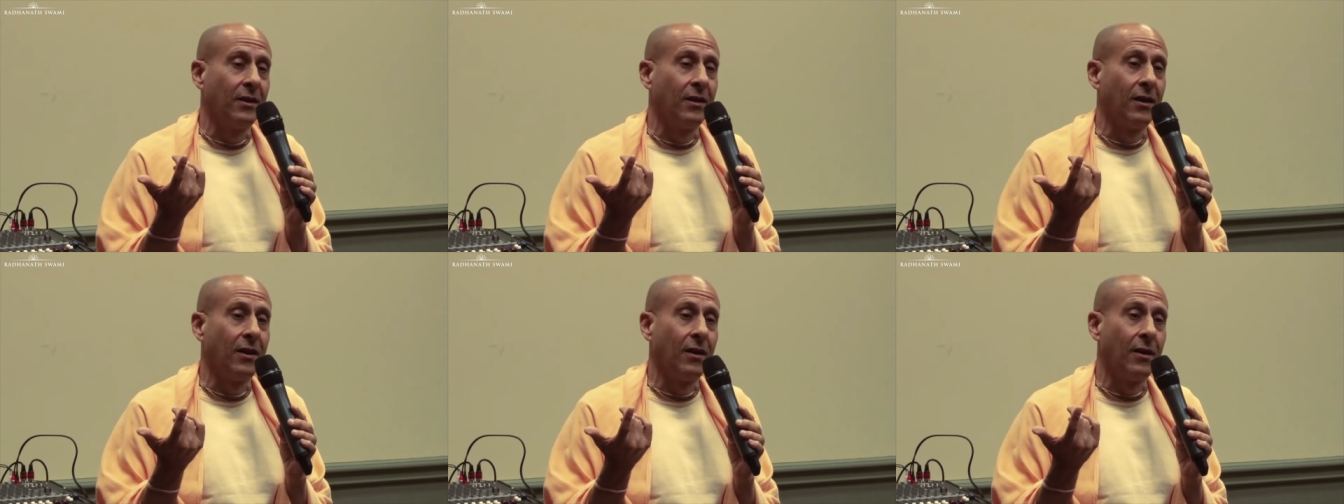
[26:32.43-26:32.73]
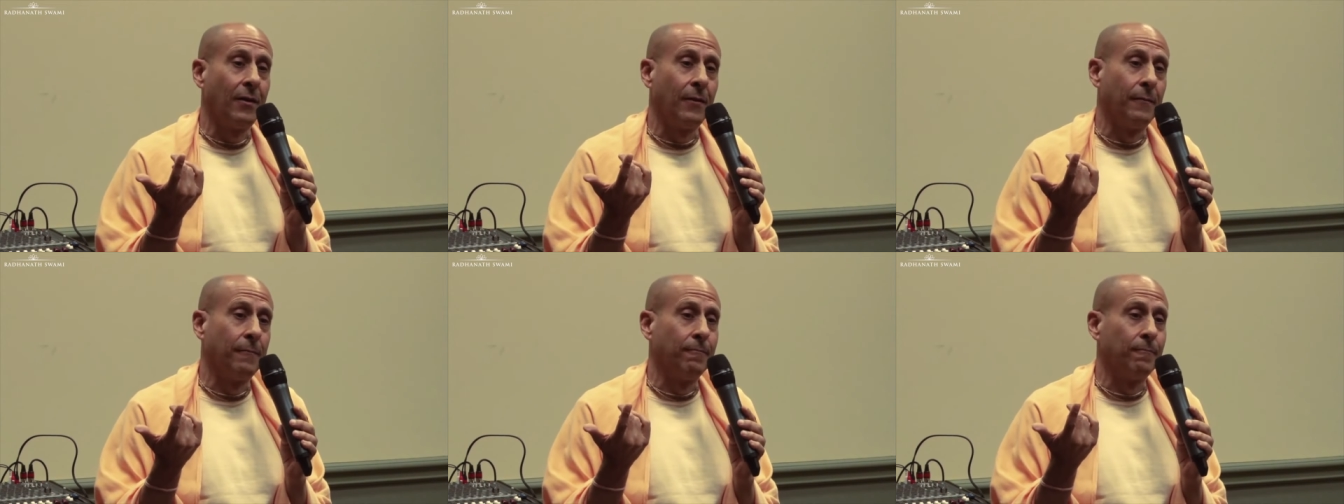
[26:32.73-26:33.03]

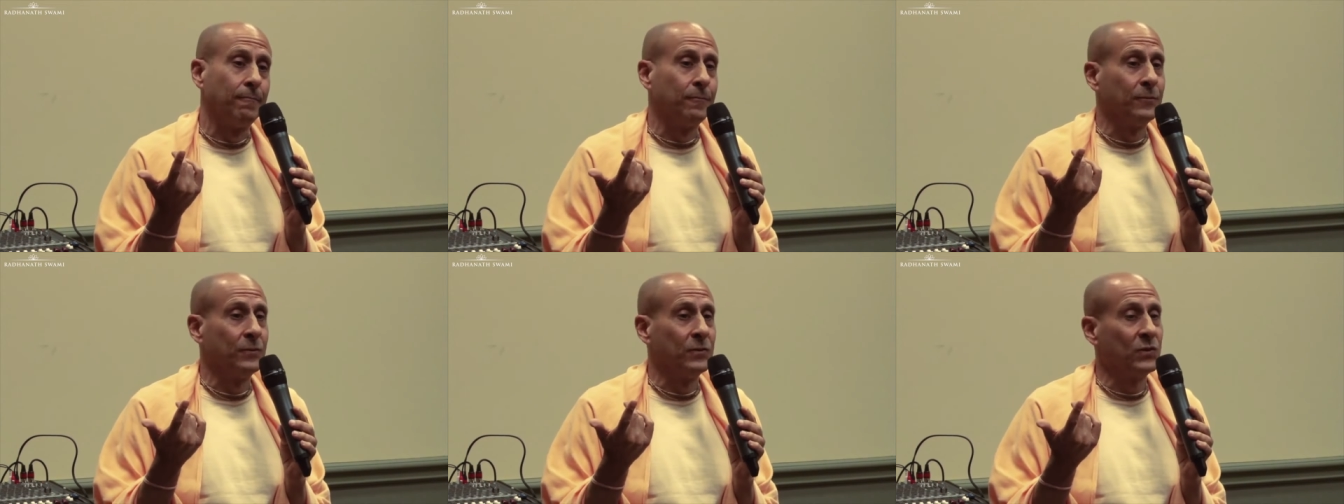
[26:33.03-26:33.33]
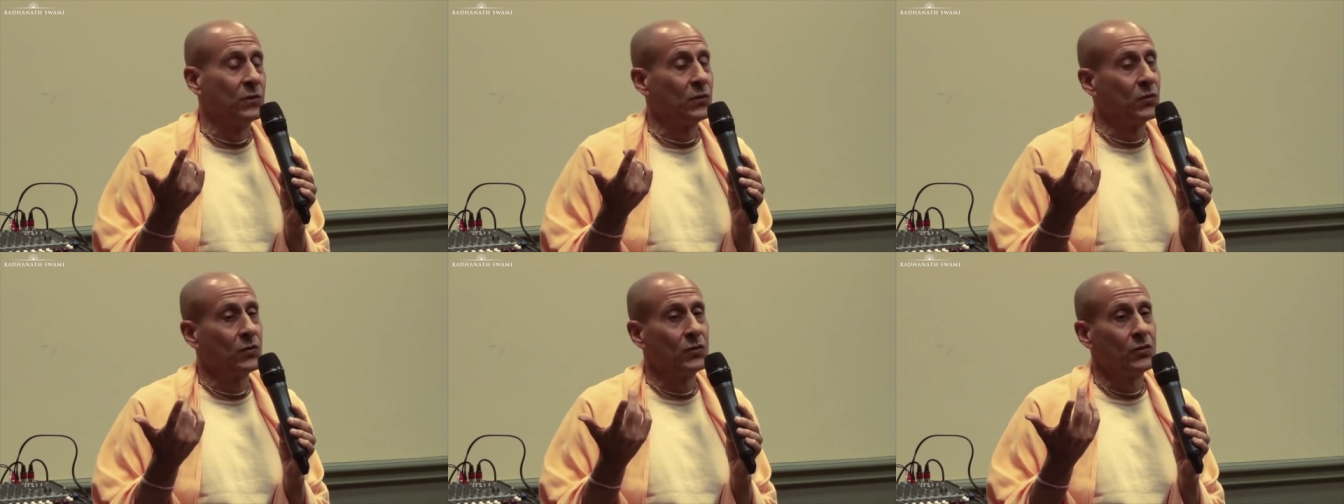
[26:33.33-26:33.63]

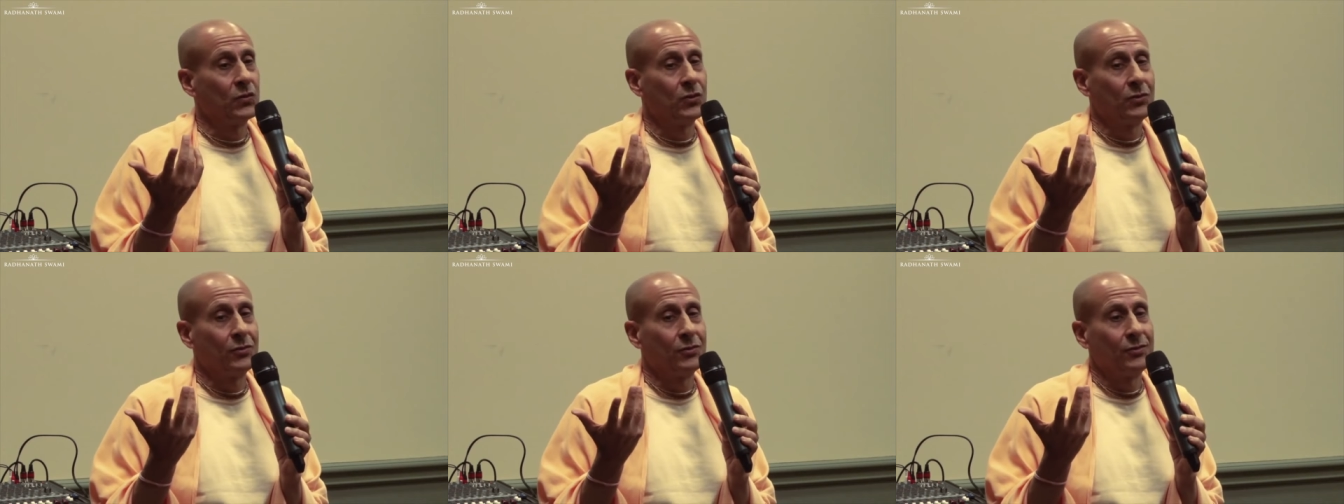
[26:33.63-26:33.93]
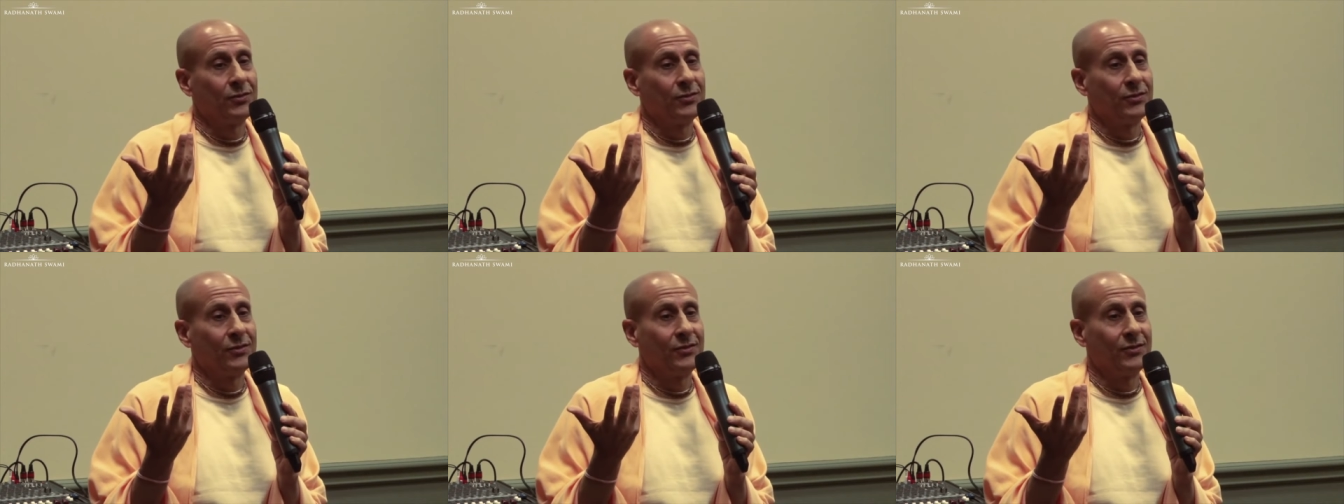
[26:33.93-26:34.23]
the
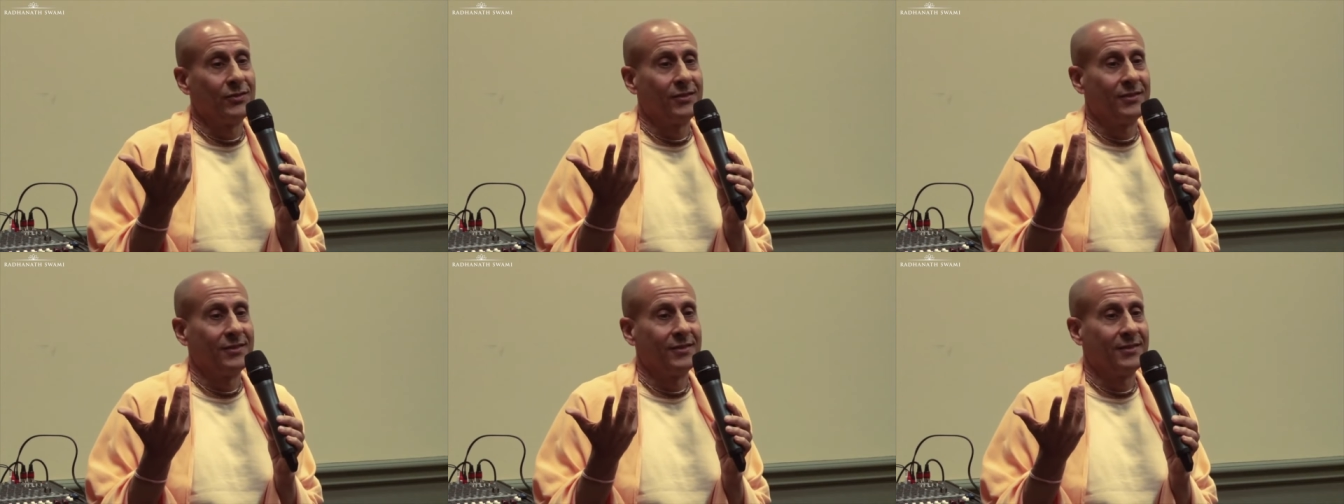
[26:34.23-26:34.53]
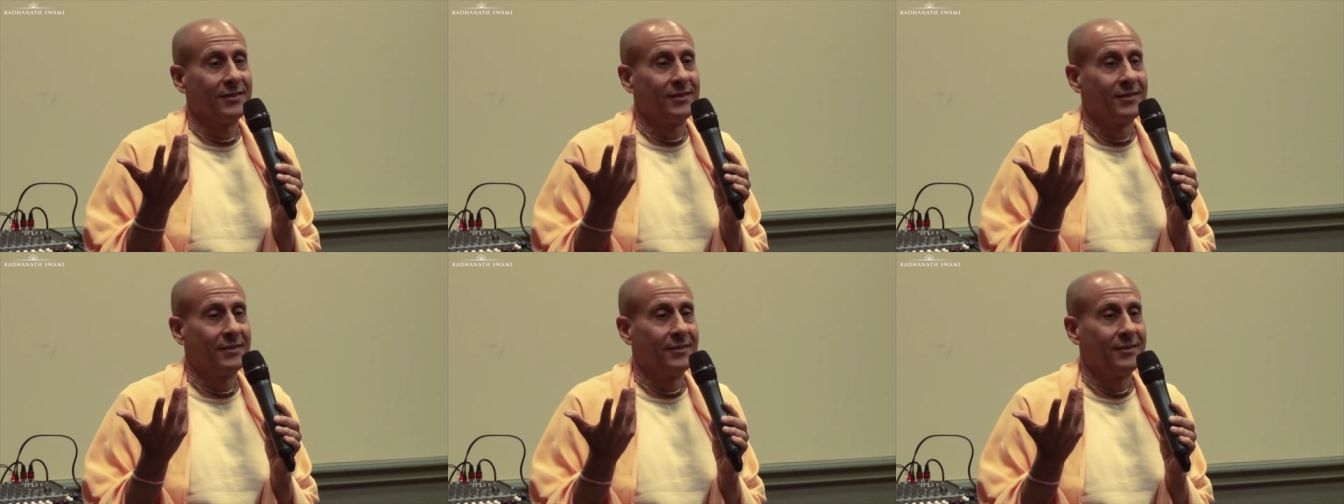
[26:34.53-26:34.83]

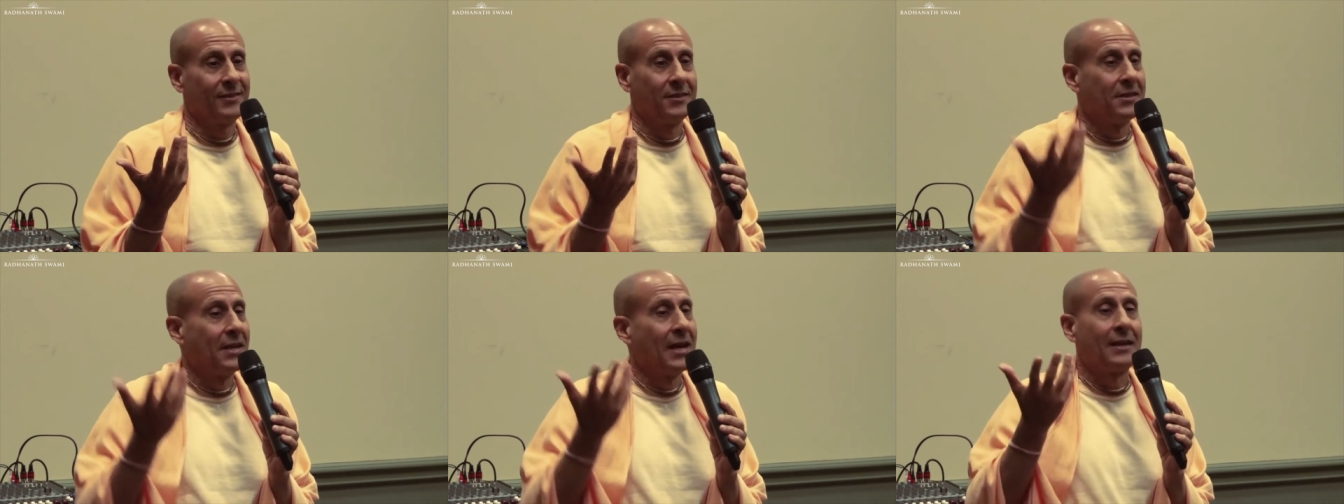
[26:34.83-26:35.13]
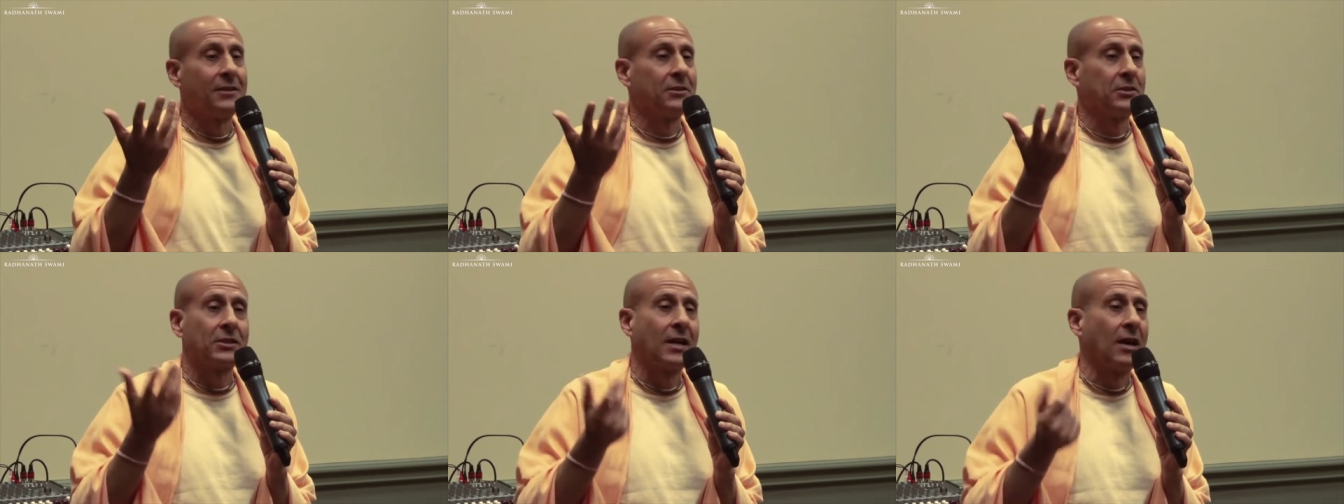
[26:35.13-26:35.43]

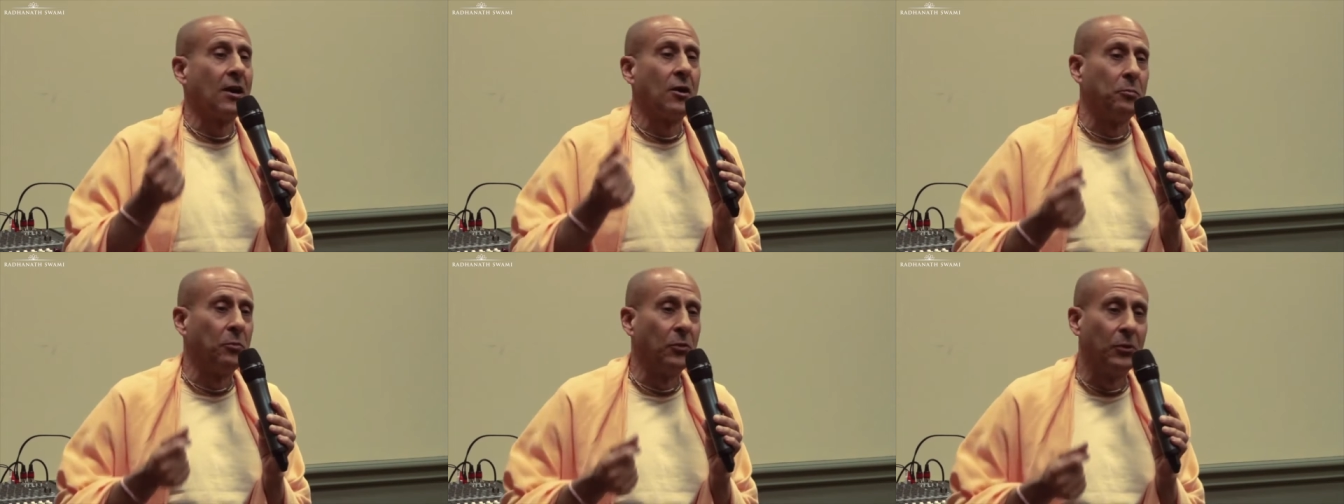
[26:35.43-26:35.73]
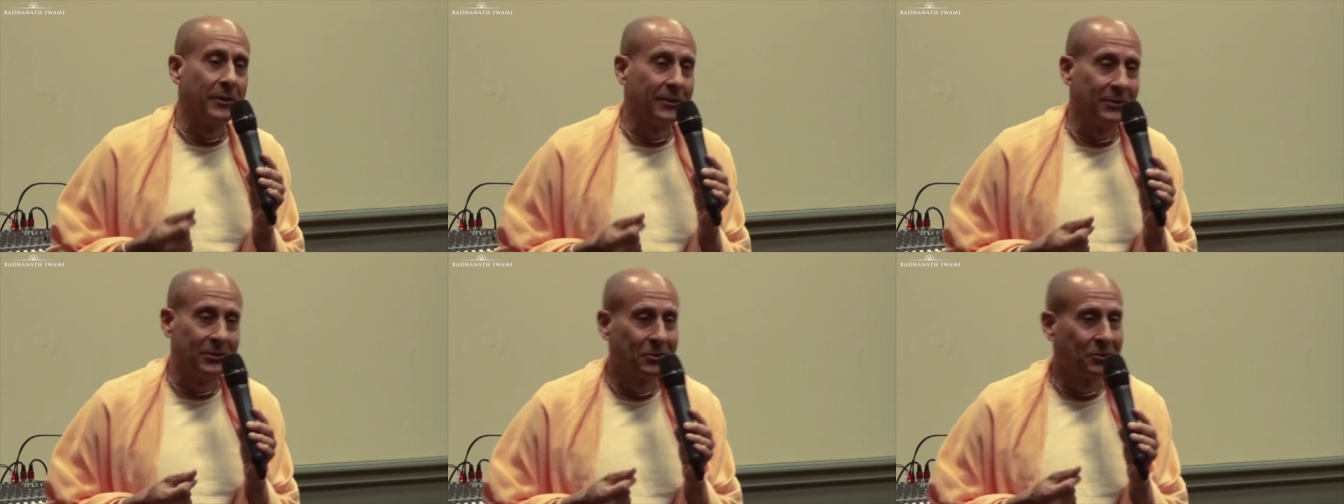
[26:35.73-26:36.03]
Dallas
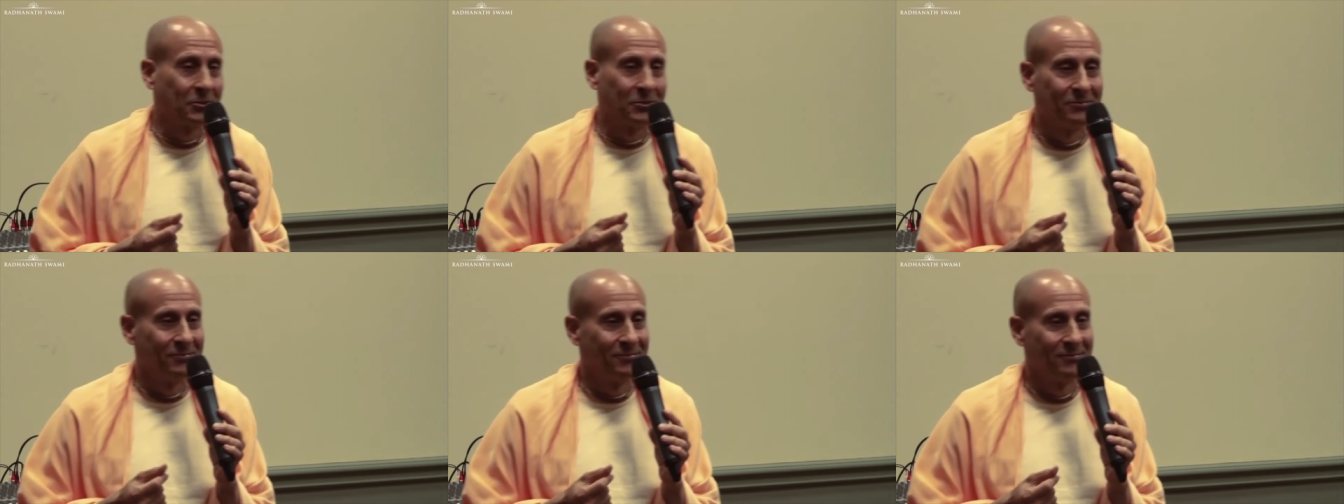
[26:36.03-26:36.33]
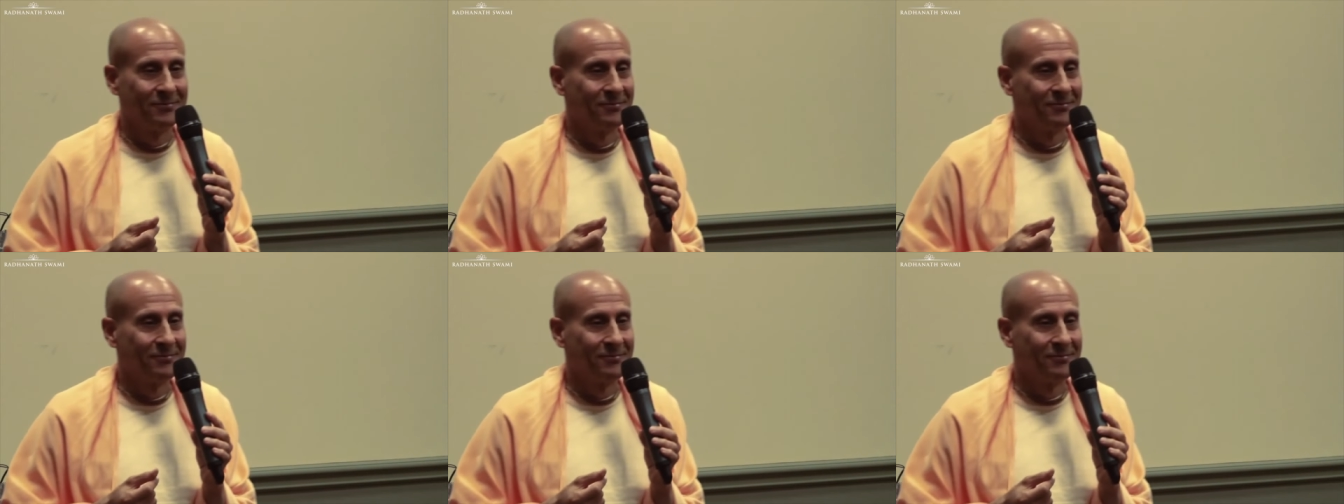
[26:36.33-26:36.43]
Cowboys